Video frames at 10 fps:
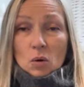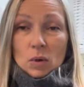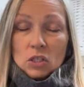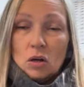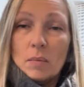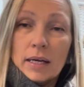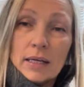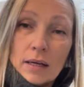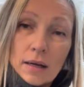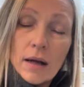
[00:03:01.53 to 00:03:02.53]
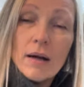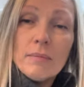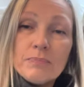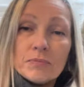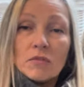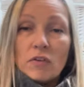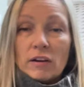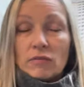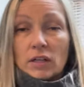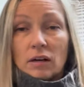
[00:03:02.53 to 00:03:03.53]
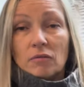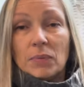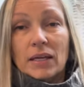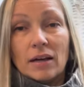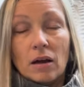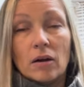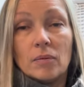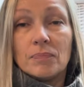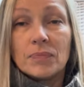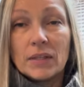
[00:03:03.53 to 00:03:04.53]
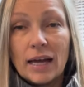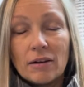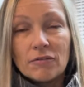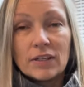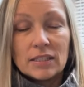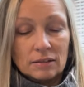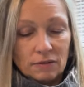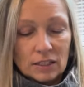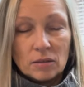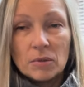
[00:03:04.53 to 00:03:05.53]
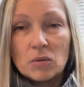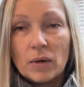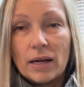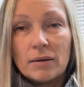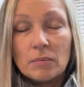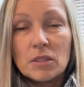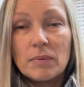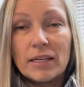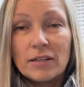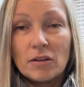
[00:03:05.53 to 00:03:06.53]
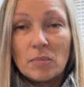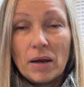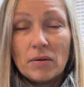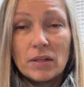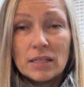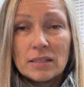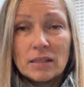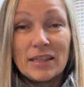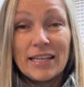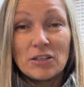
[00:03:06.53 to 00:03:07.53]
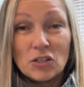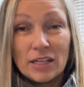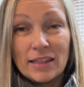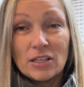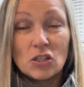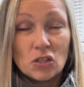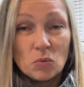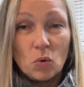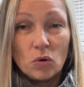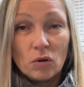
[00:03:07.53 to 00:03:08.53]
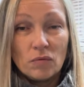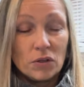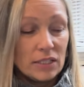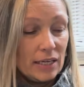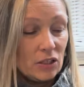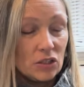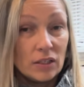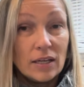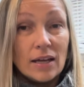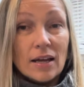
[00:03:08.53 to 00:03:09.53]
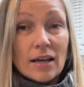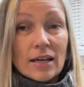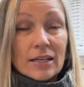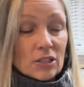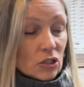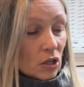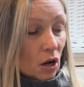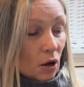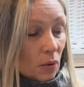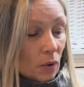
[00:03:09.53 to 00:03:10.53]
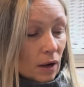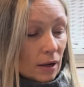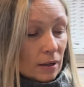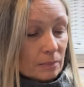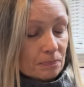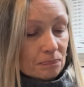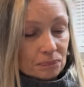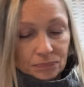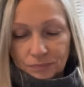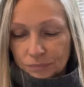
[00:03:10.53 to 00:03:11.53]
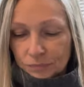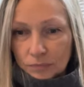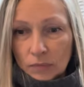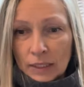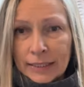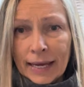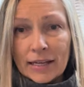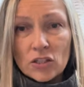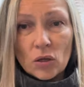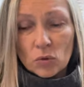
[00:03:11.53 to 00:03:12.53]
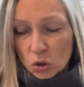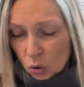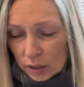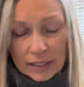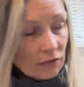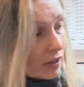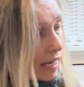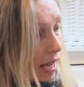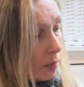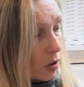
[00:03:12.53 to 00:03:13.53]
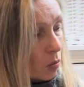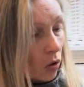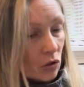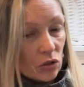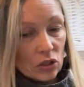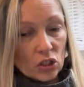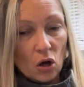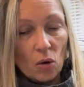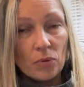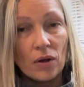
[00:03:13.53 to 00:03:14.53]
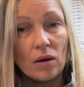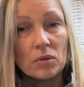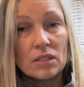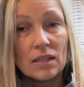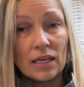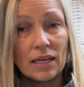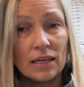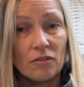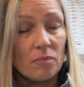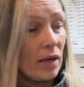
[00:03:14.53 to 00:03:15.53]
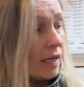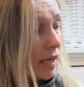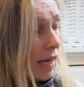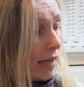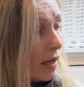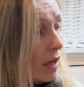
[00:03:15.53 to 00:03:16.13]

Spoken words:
which are my favorite kind of being at home outfits. In fact, I must make another pair of these. Literally, they're just worn on rotation. So so talking of the camo ones, the top that I was thinking of making